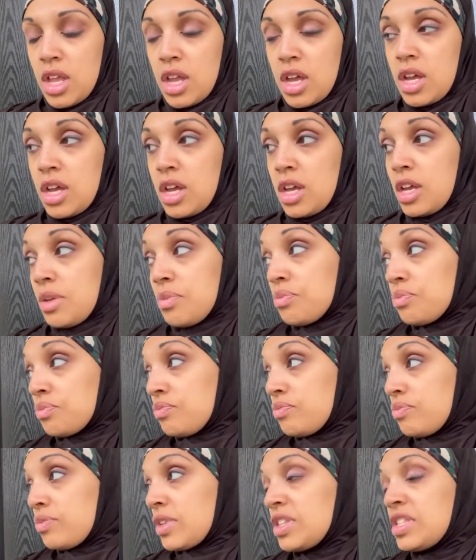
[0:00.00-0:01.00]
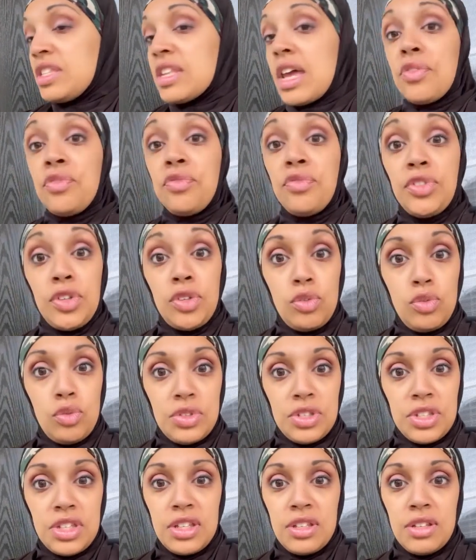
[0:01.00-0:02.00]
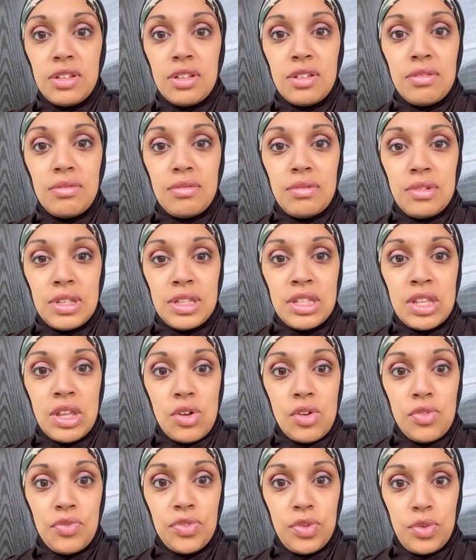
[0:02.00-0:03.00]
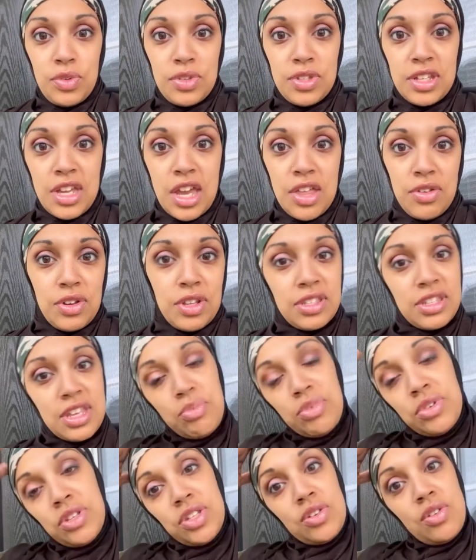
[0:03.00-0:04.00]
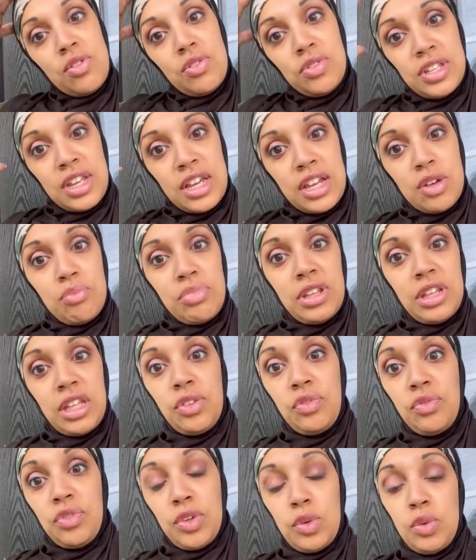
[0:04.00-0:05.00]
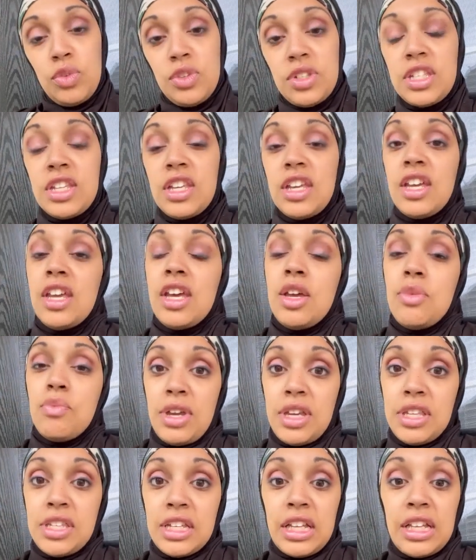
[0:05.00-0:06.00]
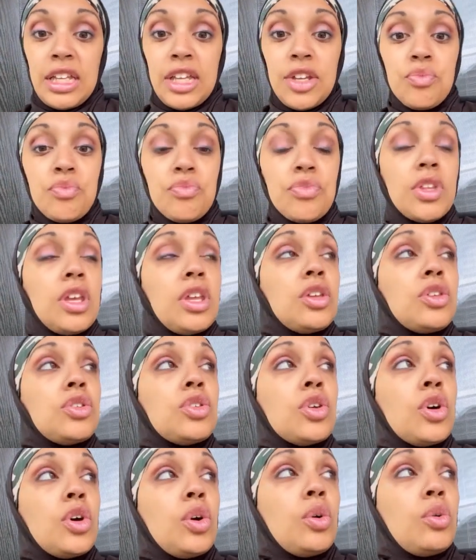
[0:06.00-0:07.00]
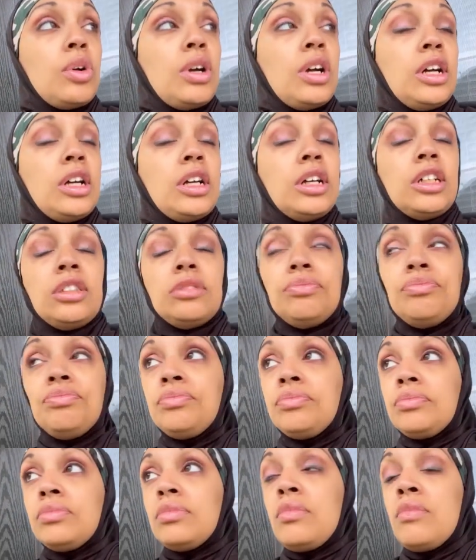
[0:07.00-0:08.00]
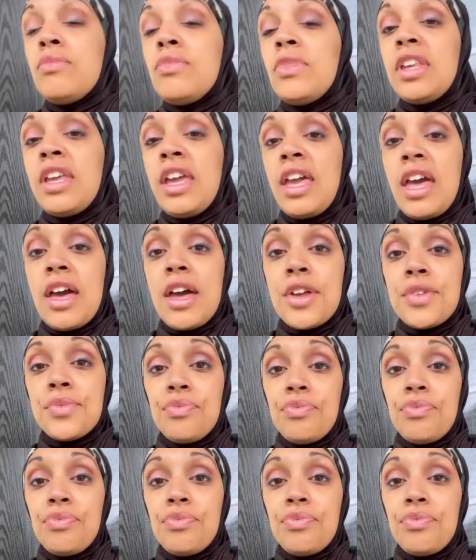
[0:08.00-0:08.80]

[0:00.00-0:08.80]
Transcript: it's not fused, it's not all fused together. The top of the skull is not completely fused, basically. So yeah,